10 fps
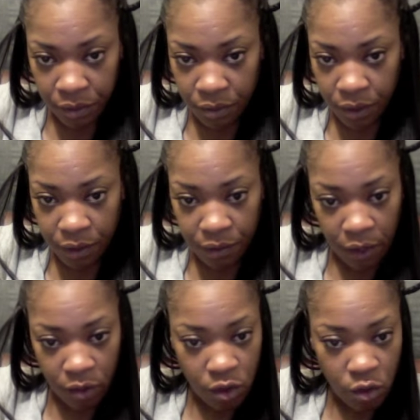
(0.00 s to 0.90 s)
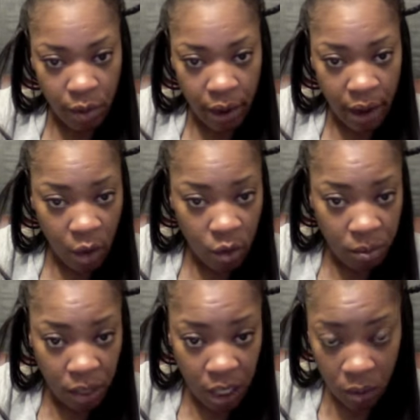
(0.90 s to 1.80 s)
If I knew my hair would
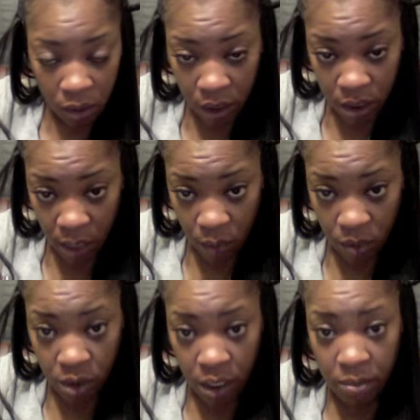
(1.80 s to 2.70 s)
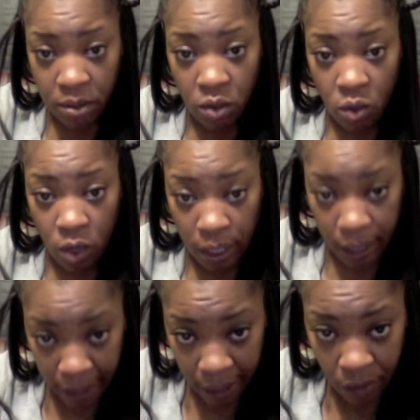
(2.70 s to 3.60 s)
blend with this, I would stop sewing
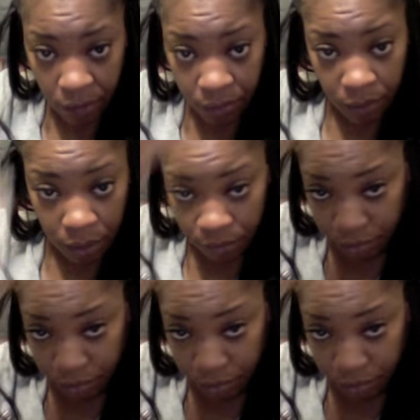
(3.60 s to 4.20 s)
now and